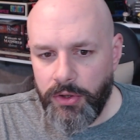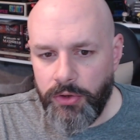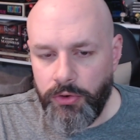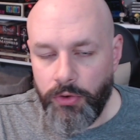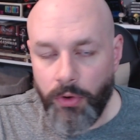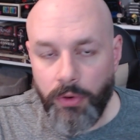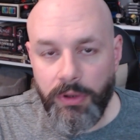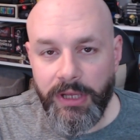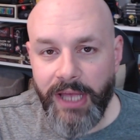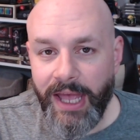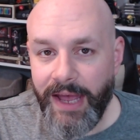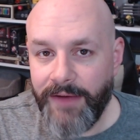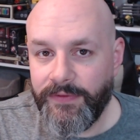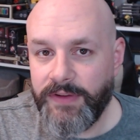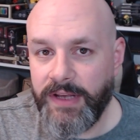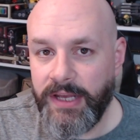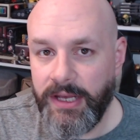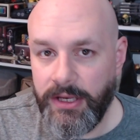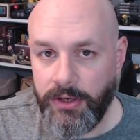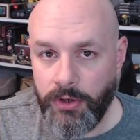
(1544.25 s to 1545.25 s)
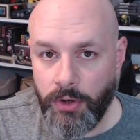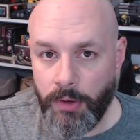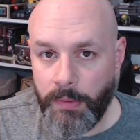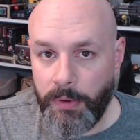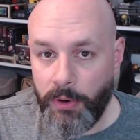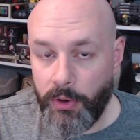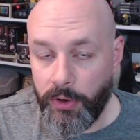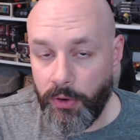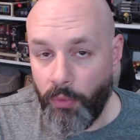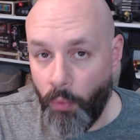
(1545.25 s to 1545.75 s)
you only have to hit your
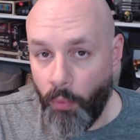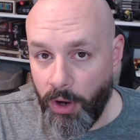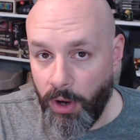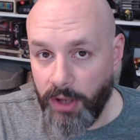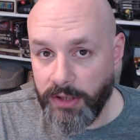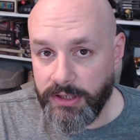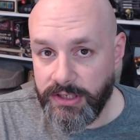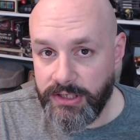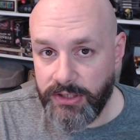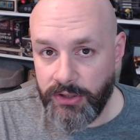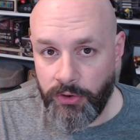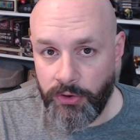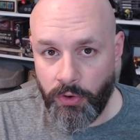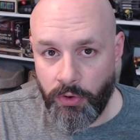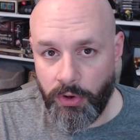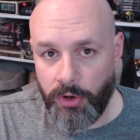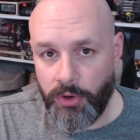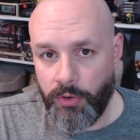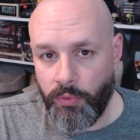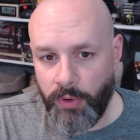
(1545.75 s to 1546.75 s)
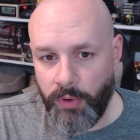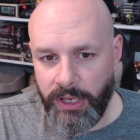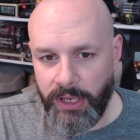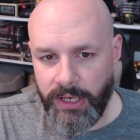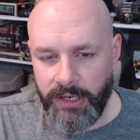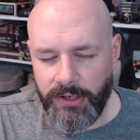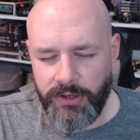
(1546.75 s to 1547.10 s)
opponent once in order to win.